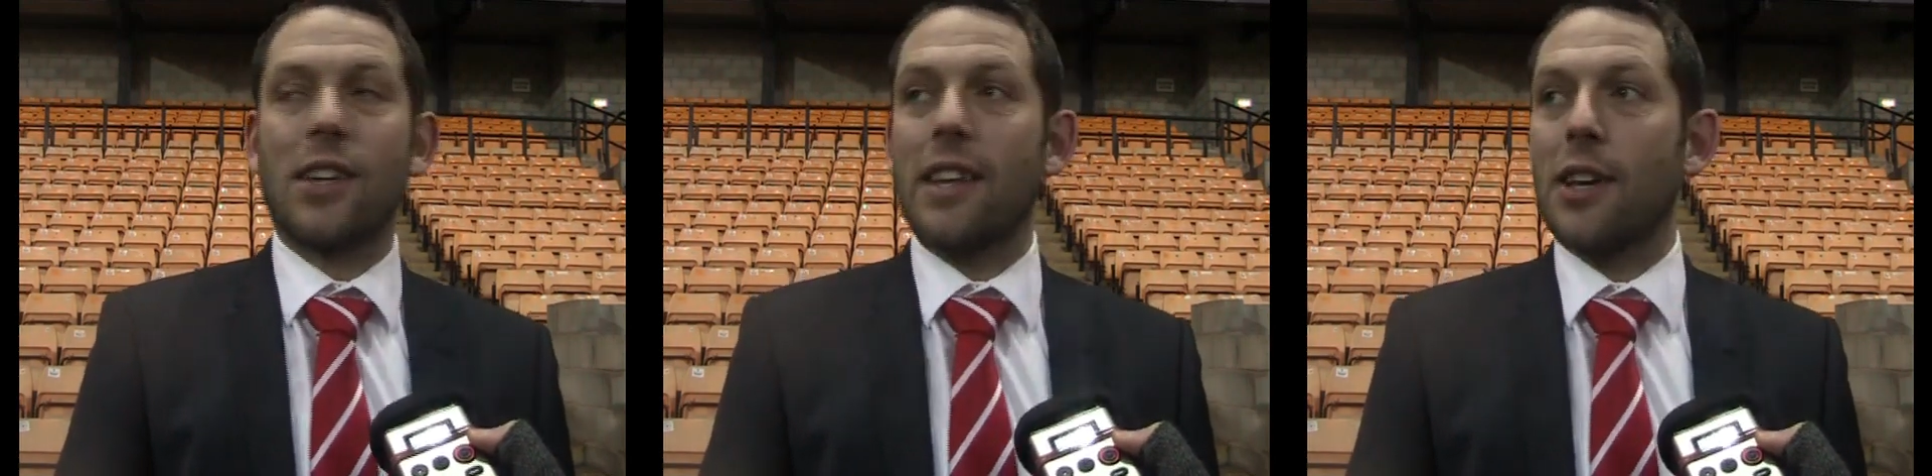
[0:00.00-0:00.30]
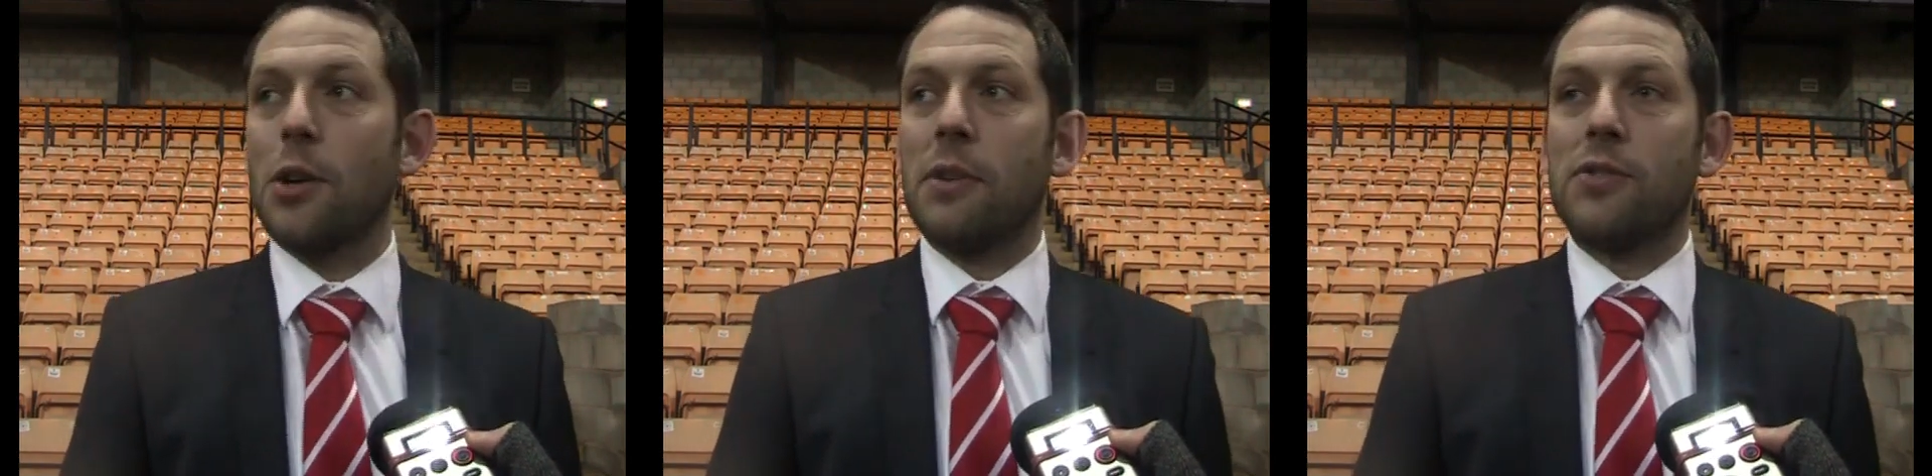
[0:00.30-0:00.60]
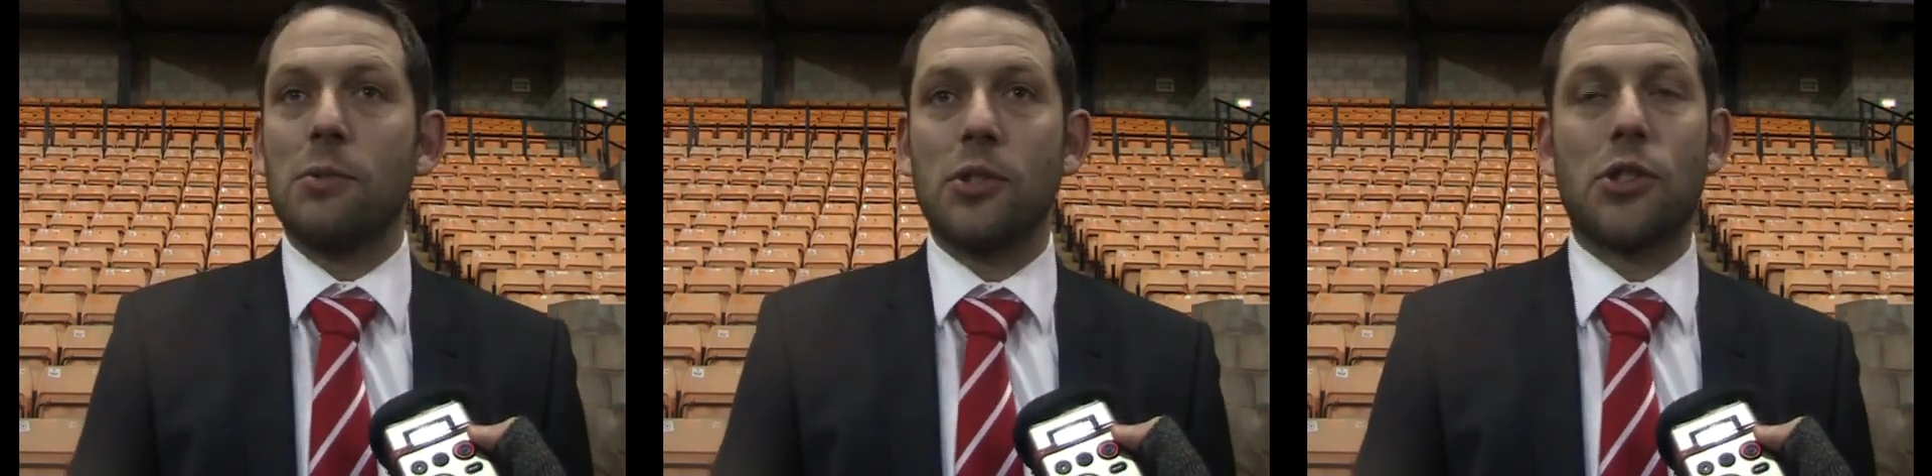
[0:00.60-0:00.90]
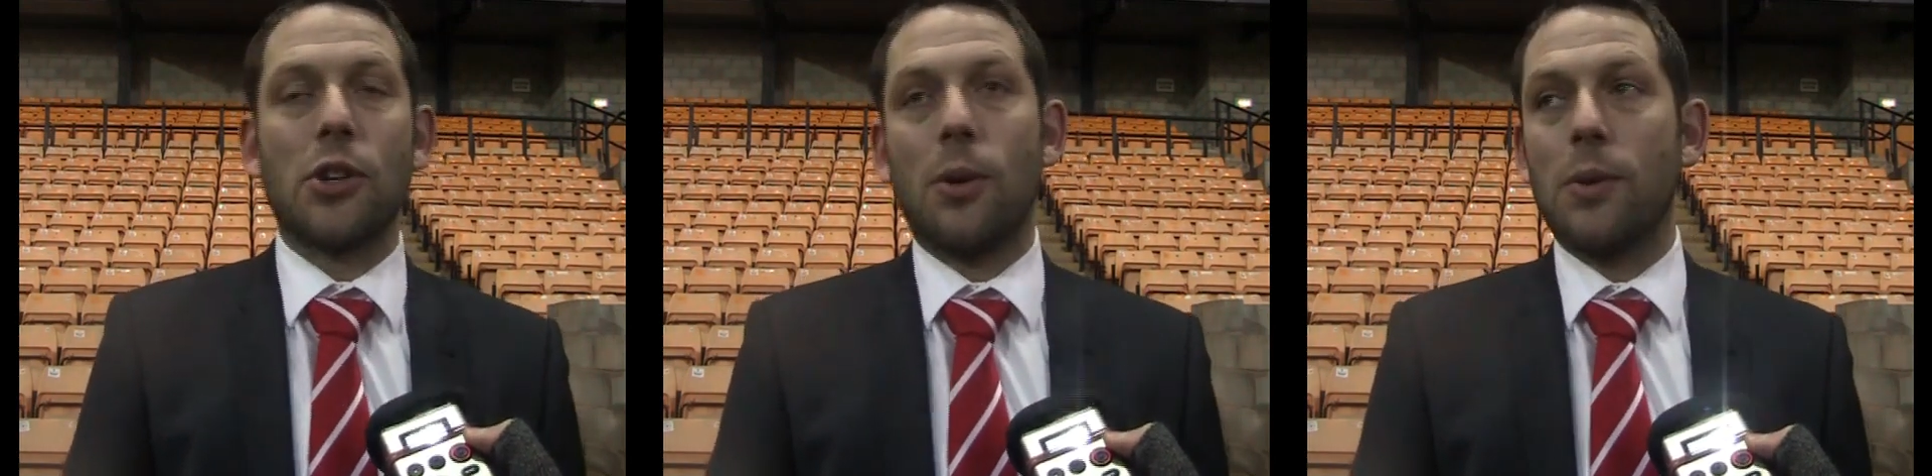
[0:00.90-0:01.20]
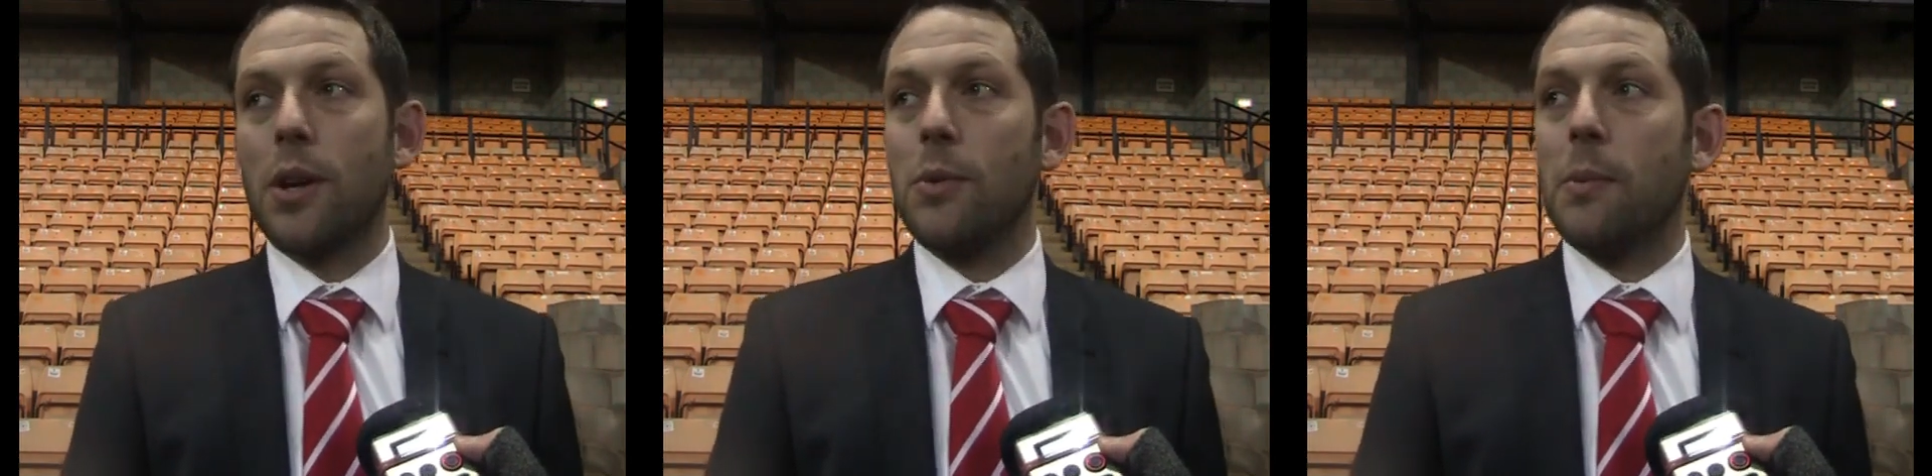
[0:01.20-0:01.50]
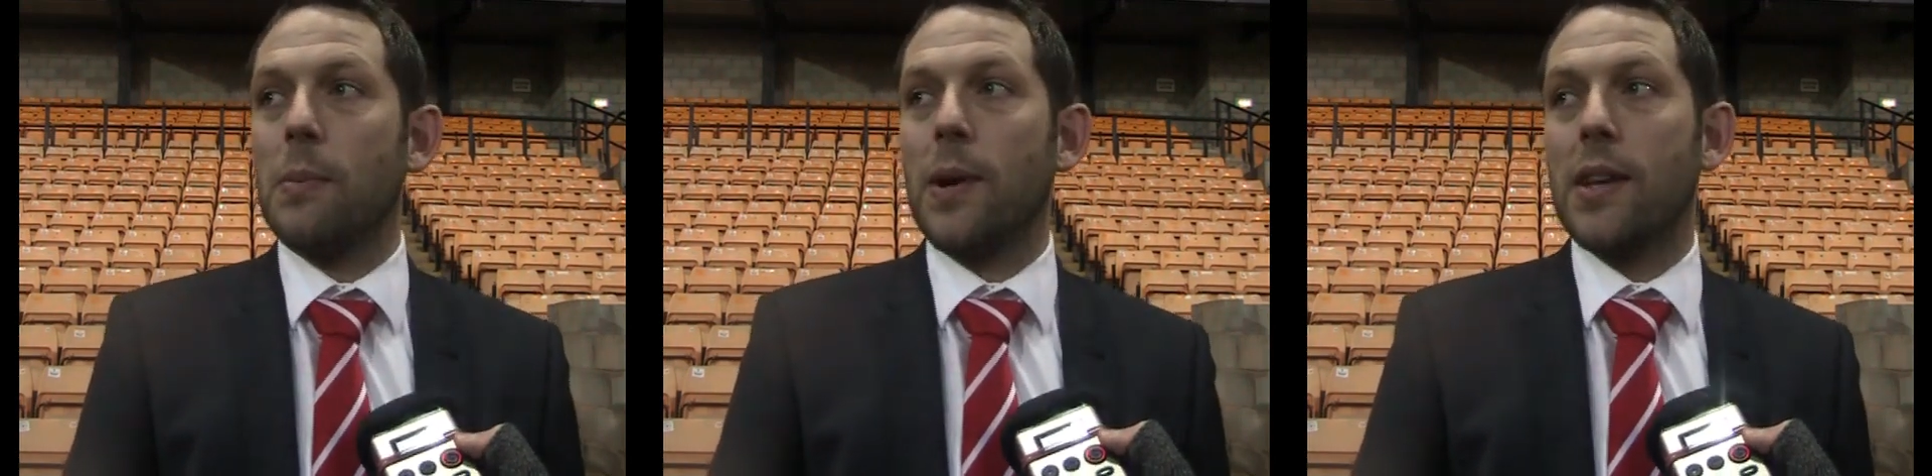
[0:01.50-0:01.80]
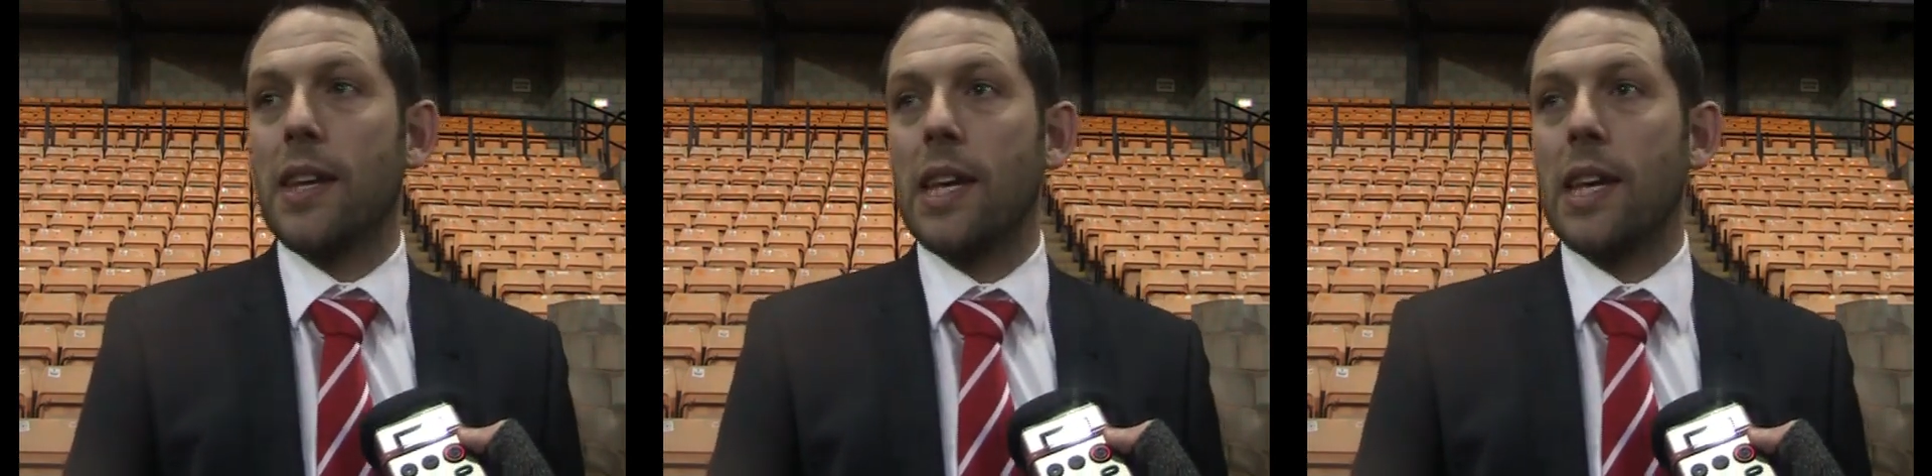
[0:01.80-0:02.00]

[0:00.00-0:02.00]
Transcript: I think it came off someone's shoulder at one point.